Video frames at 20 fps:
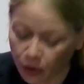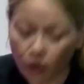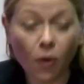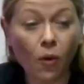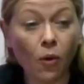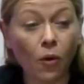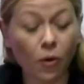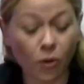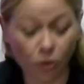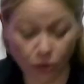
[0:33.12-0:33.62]

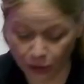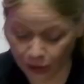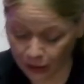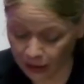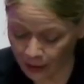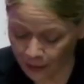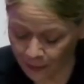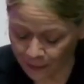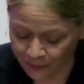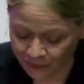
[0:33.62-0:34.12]
all
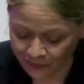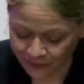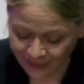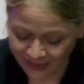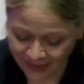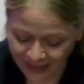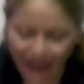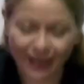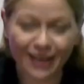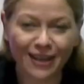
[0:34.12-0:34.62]

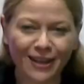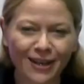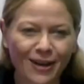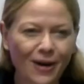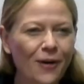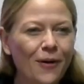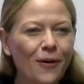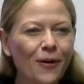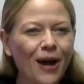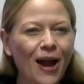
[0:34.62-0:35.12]

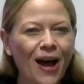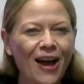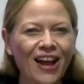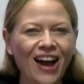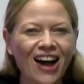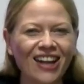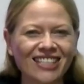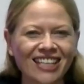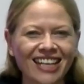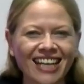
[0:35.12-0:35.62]
our
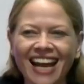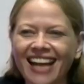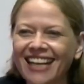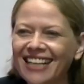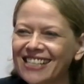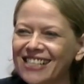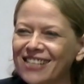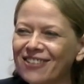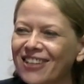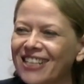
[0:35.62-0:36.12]
garden
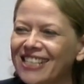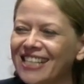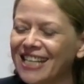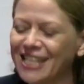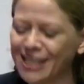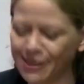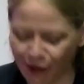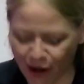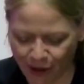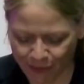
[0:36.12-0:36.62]
gates are easy
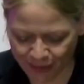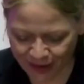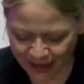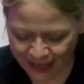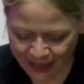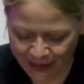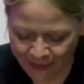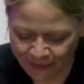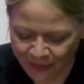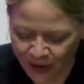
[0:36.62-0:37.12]
to
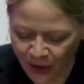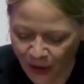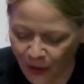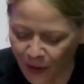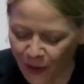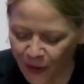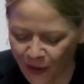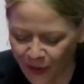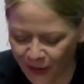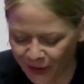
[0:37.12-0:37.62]
open,
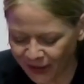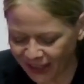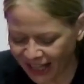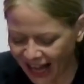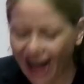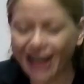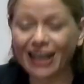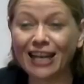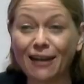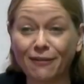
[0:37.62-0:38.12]
all
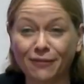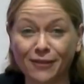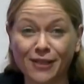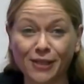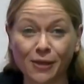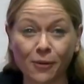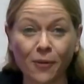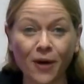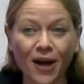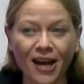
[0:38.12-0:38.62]
our lifts
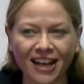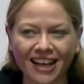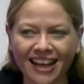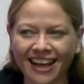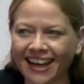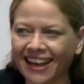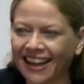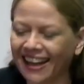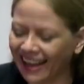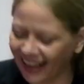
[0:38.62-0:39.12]
are
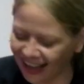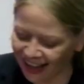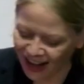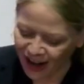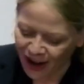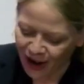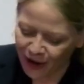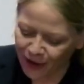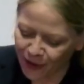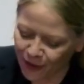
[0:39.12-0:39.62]
working,
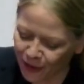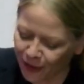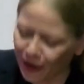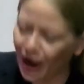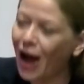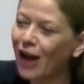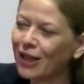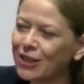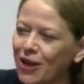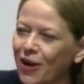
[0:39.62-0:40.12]
all
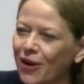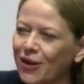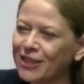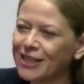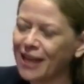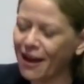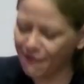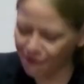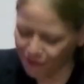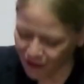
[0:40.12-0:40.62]
our dogs
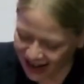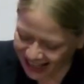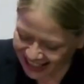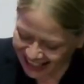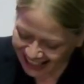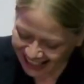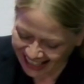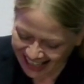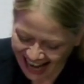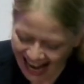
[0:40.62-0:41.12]
are
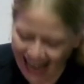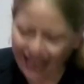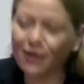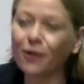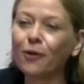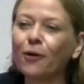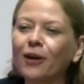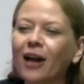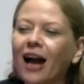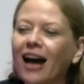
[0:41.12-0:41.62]
friendly, and
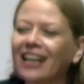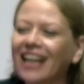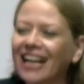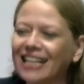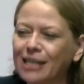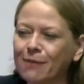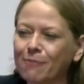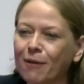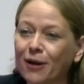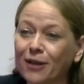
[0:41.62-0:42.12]
all our
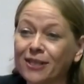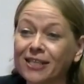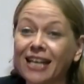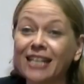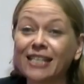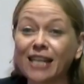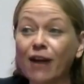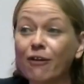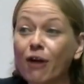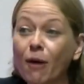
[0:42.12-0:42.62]

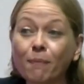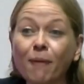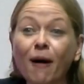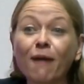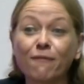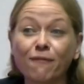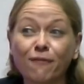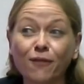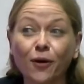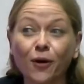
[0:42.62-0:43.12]
letterboxes are
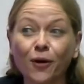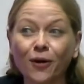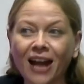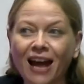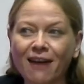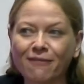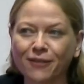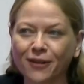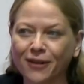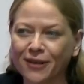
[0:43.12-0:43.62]
above floor
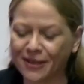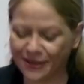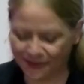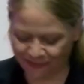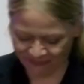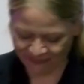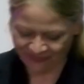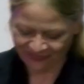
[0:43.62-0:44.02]
level.